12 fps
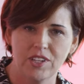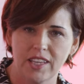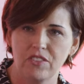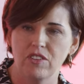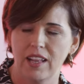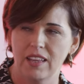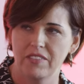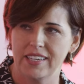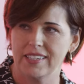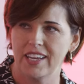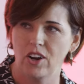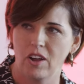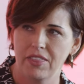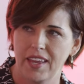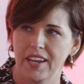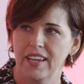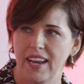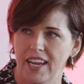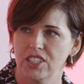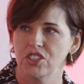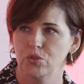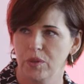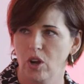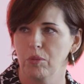really relevant and authentic
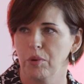connections with our